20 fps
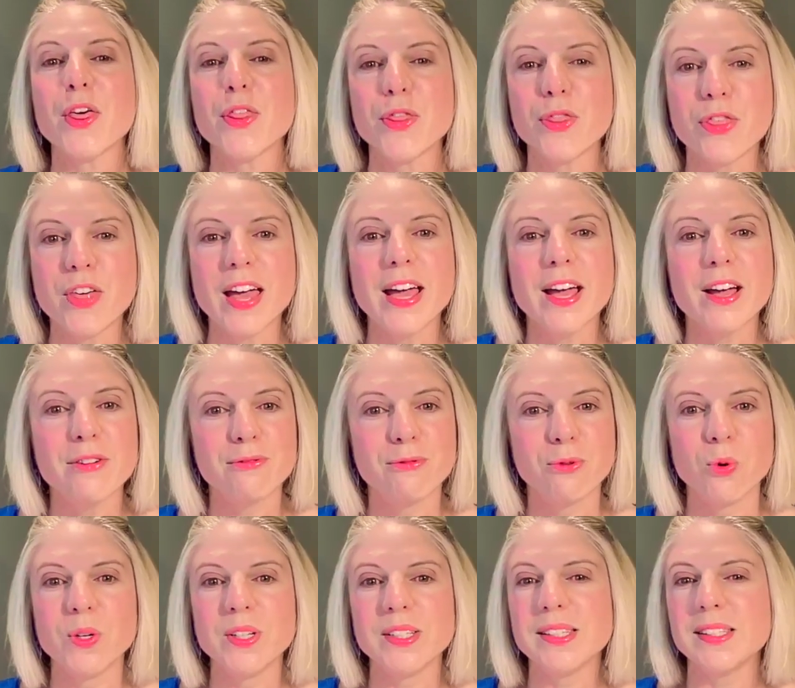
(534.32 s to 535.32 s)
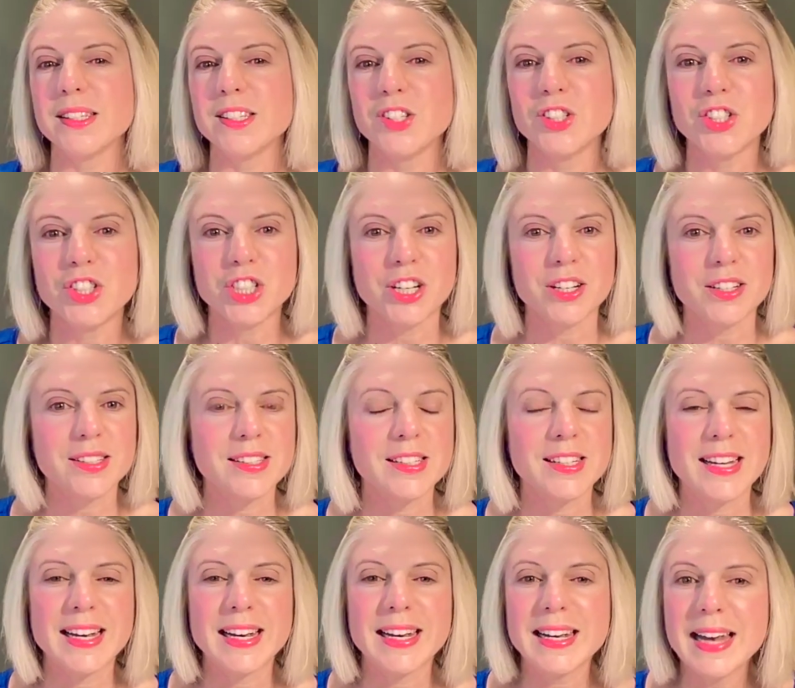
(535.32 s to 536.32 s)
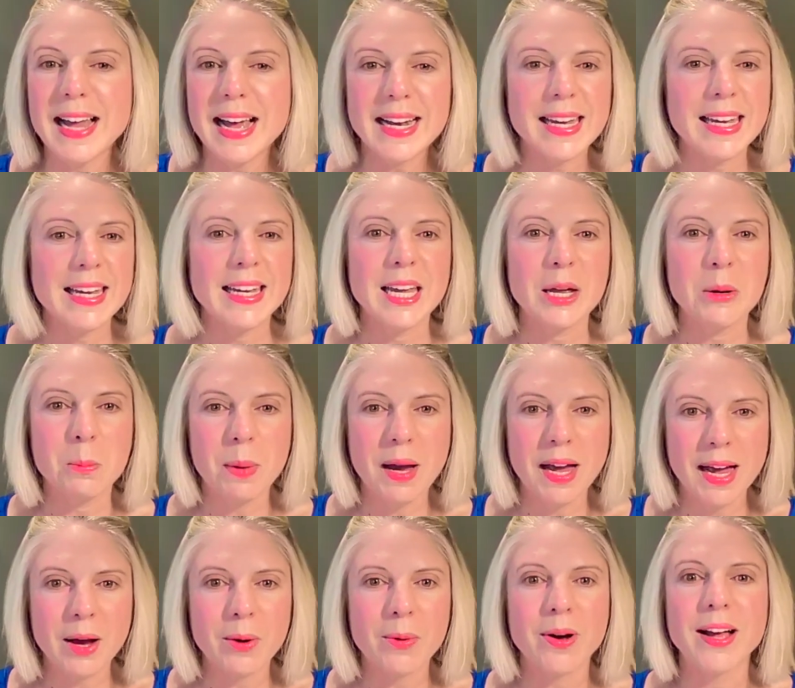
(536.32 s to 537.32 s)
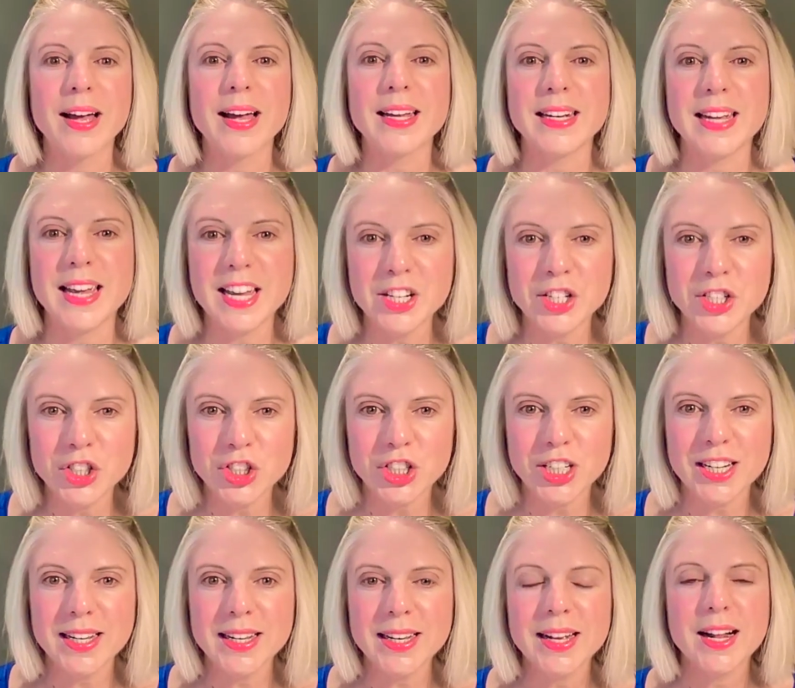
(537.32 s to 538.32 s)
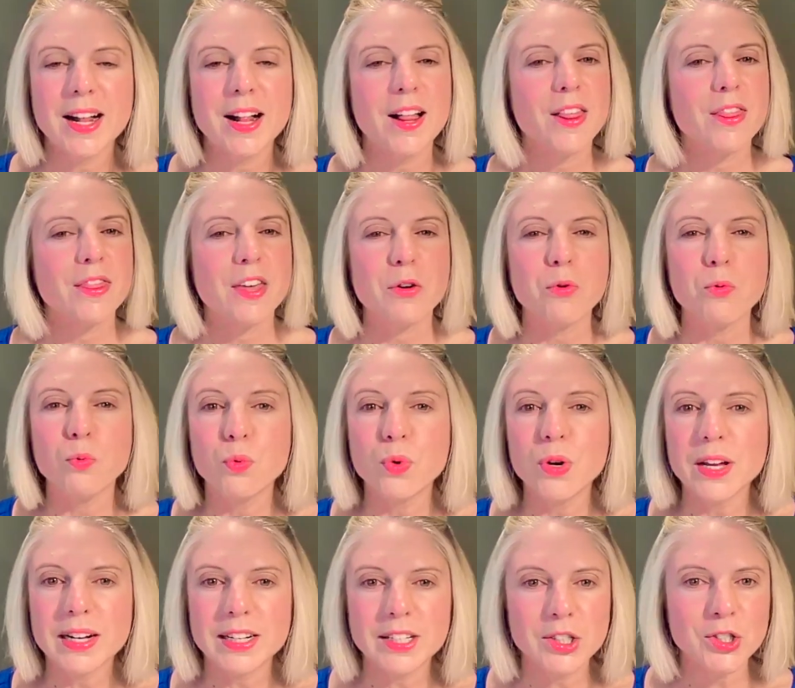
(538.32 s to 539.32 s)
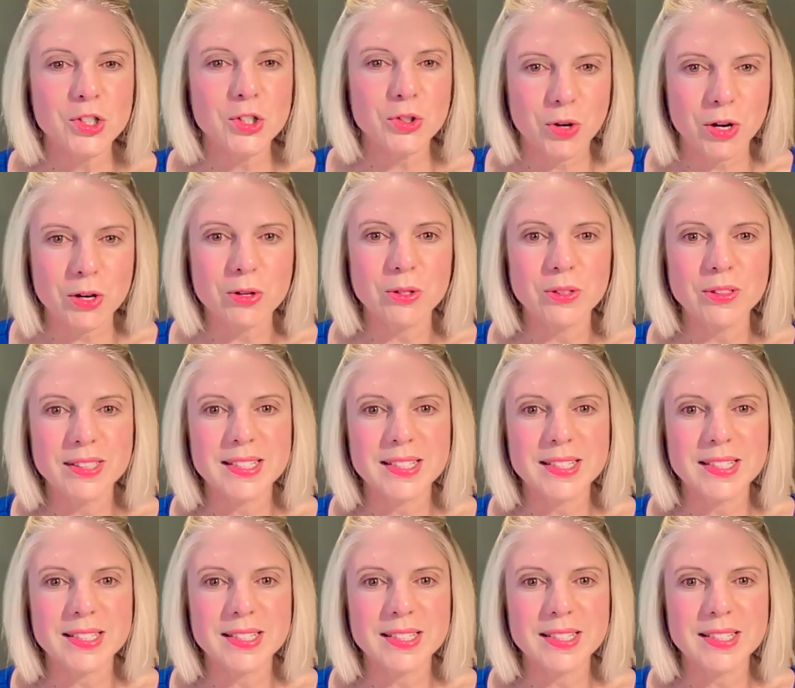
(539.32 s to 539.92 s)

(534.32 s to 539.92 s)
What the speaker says: their voice is just lacking in power and energy. They really struggle